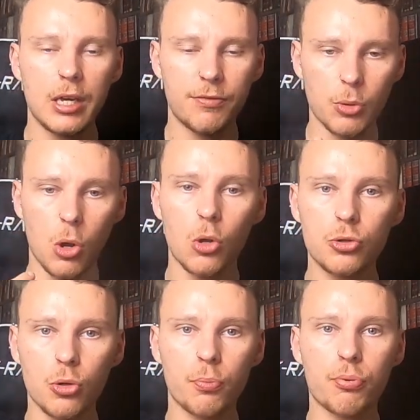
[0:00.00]
If you hold
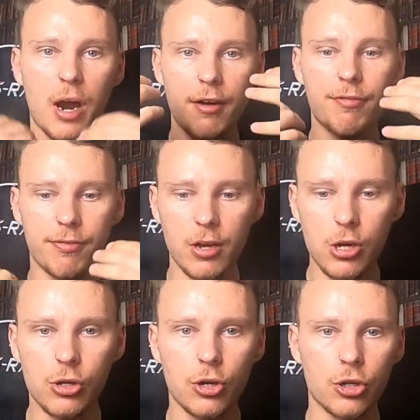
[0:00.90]
your breath,
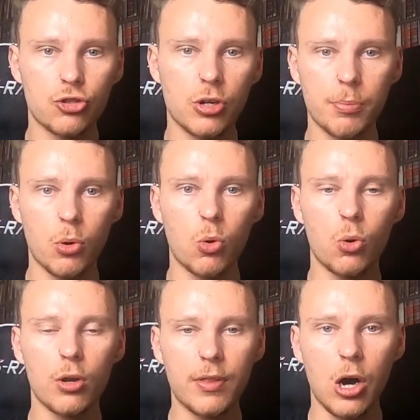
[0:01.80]
you're going to strip
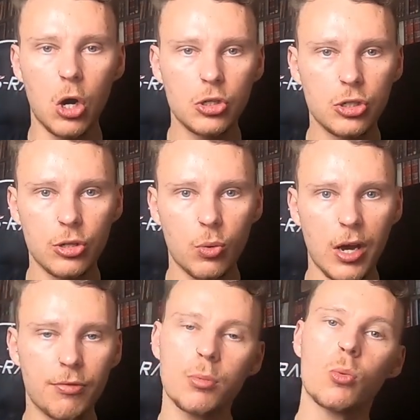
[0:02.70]
all of that oxygen
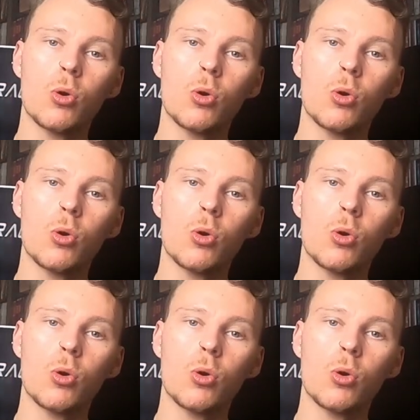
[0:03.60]
away from